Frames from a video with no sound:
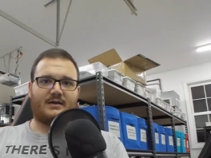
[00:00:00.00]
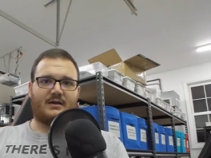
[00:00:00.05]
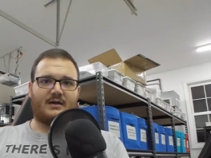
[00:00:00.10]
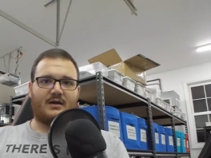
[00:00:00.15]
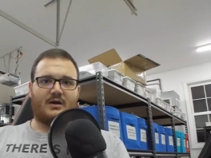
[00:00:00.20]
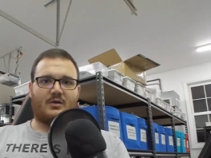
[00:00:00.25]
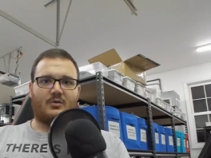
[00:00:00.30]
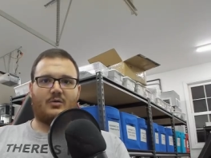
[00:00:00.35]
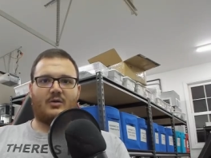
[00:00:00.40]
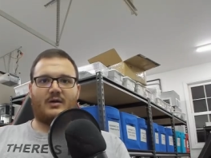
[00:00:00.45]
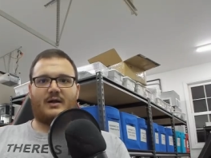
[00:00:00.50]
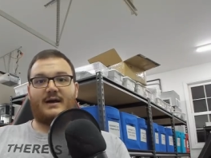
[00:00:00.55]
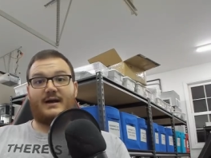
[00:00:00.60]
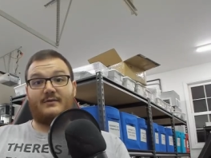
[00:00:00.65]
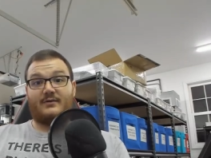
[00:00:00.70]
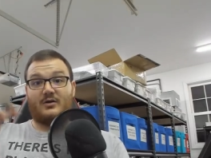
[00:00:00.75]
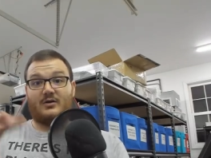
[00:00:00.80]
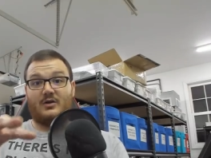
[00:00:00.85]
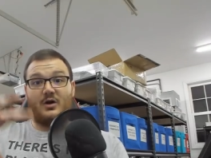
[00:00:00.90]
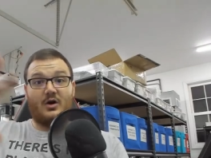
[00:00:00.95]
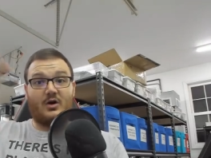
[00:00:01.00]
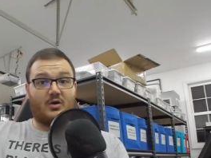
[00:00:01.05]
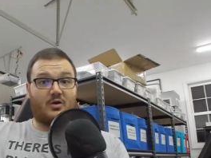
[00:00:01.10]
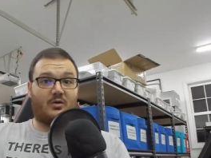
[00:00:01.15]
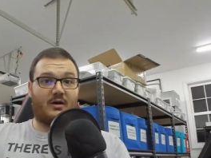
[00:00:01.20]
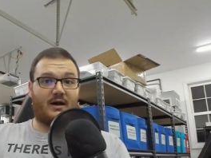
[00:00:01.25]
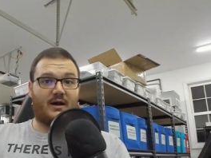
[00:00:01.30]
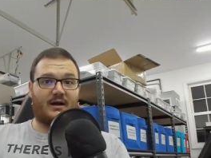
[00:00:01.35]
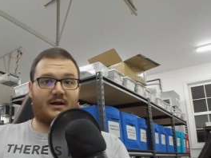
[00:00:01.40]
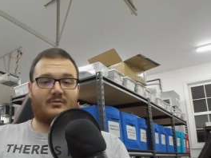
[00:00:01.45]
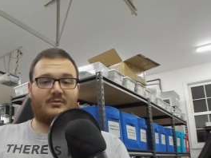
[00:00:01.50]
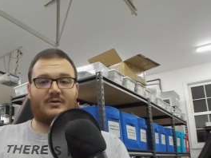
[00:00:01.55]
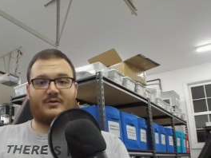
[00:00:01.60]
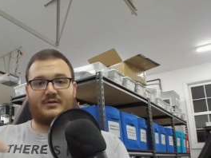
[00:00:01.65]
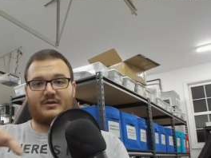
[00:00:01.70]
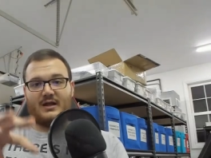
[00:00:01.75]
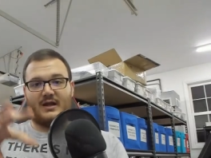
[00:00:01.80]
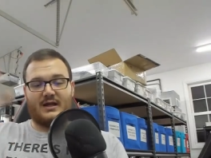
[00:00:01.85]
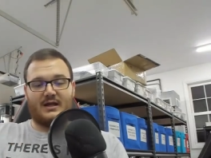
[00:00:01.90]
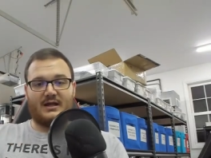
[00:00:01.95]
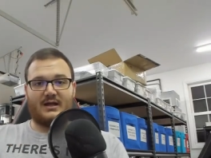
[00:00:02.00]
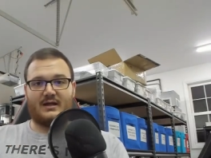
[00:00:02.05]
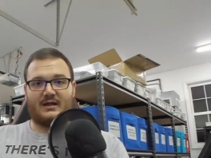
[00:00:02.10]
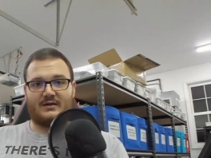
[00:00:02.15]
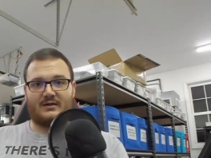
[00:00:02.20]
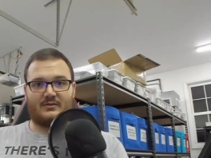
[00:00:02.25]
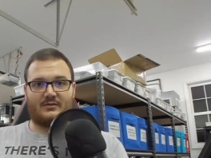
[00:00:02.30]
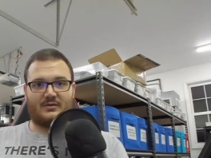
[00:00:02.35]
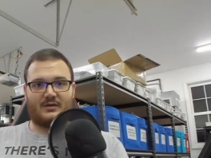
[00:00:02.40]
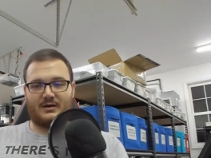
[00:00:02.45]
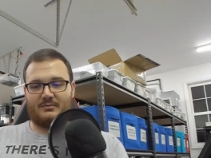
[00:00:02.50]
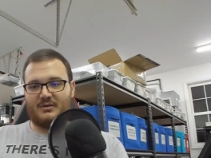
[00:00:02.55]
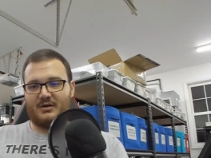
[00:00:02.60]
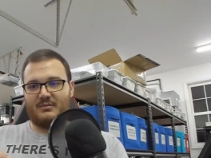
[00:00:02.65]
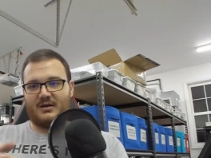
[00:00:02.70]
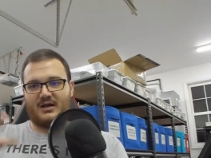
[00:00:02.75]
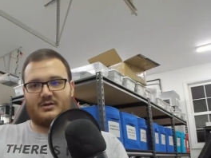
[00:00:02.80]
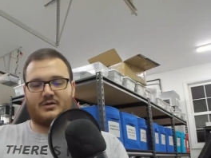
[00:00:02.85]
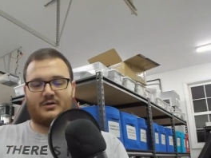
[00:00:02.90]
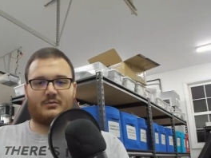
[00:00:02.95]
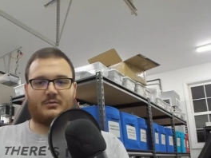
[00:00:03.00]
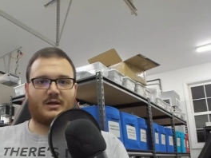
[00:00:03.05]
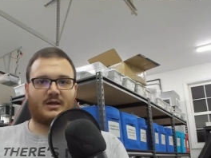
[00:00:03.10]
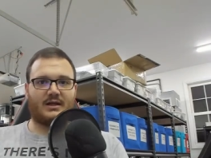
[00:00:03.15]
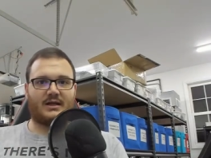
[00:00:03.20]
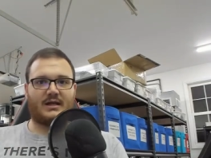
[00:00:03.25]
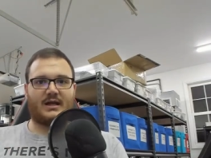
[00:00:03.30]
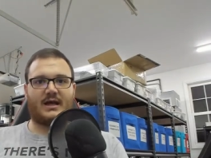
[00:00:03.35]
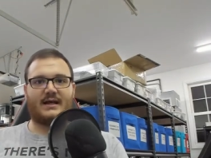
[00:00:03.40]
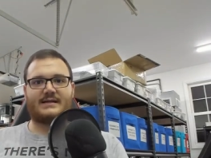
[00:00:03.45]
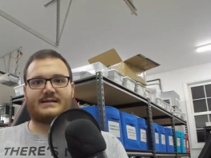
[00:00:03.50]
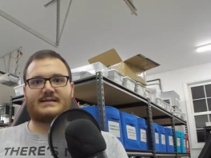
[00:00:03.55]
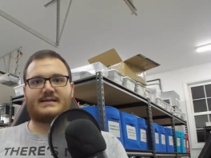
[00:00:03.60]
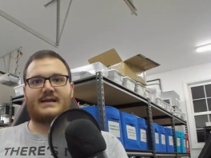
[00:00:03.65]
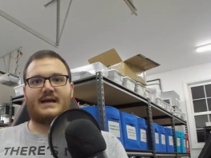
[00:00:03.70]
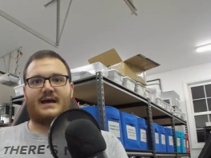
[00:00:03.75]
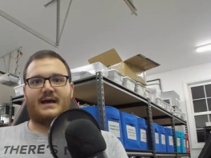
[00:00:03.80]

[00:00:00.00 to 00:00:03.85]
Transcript: will have our logo on it with lighting, and I'm going to make it look really nice.